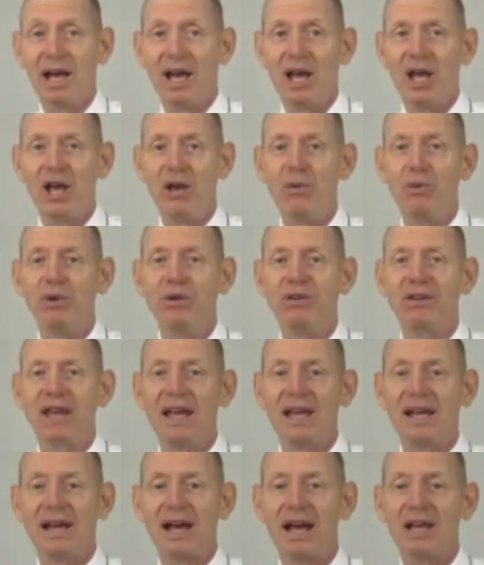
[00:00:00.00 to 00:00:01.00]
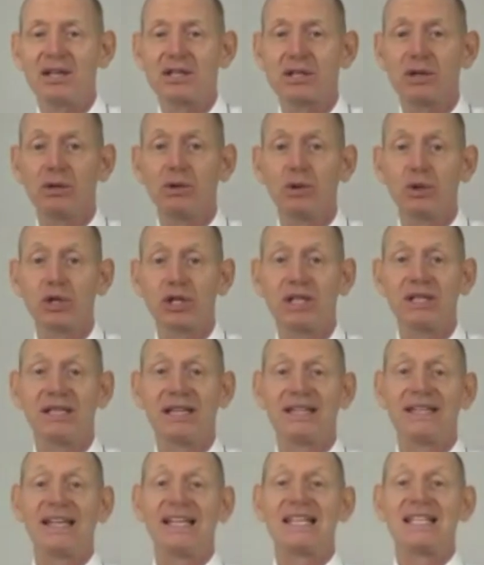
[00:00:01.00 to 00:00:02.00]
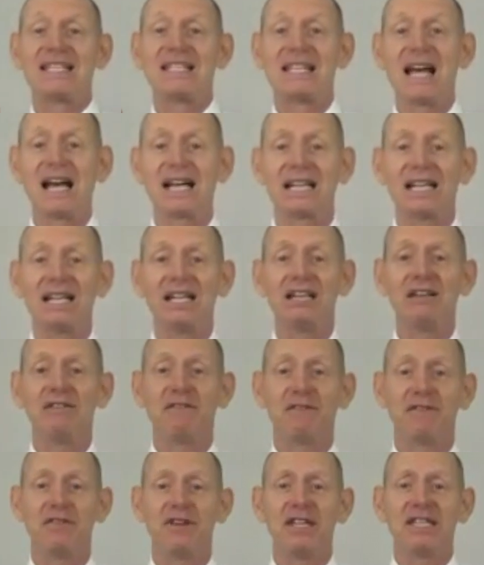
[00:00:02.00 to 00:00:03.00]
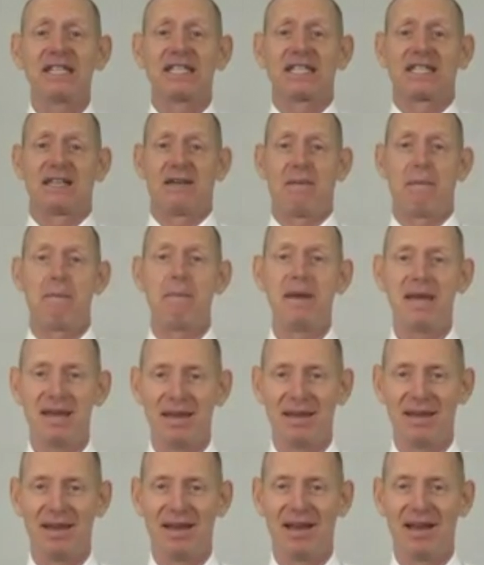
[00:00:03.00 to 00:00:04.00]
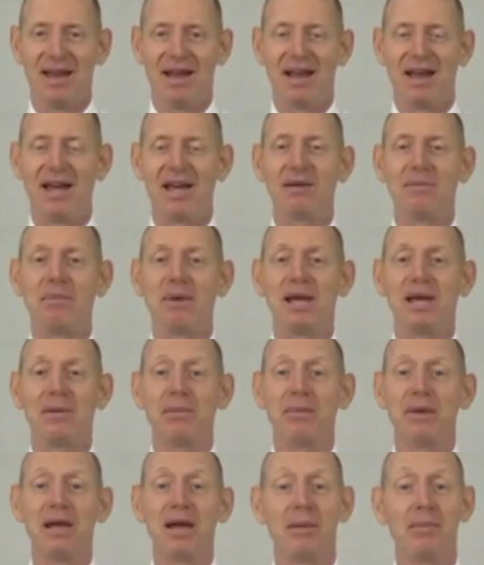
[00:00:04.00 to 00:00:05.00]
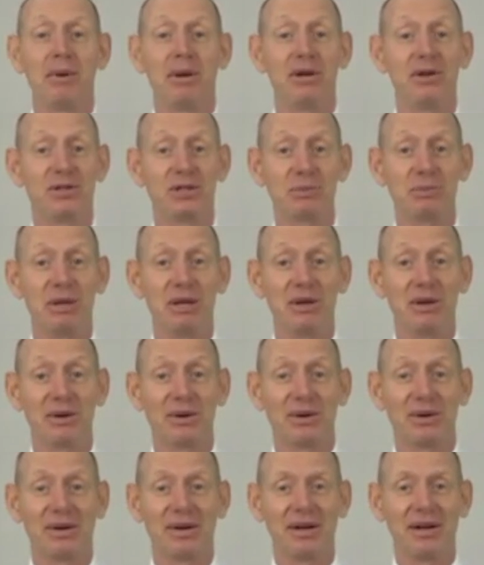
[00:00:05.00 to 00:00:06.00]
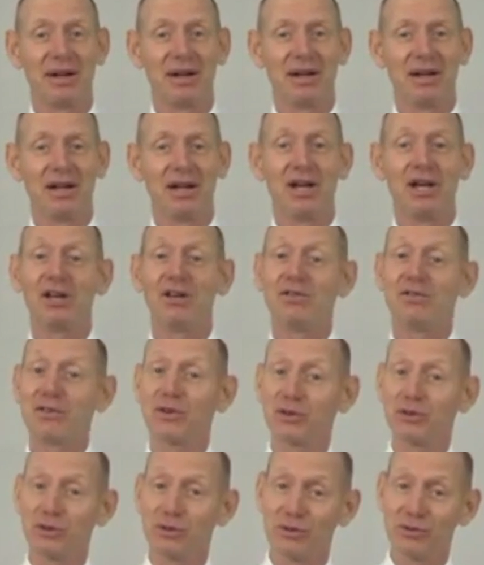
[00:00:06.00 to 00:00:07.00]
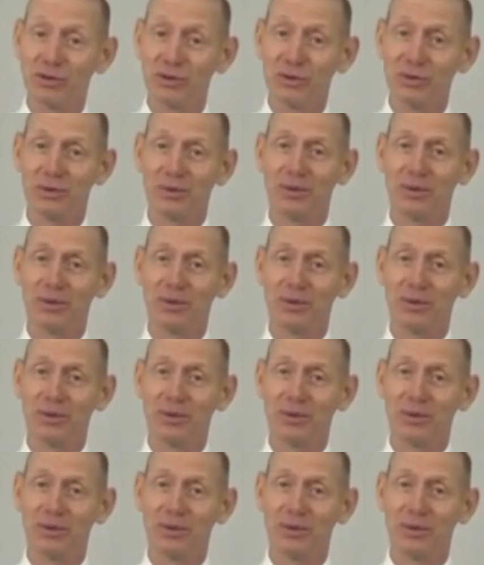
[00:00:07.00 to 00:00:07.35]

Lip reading: He will take a solution that exactly fits me and make me a better speaker in front of you.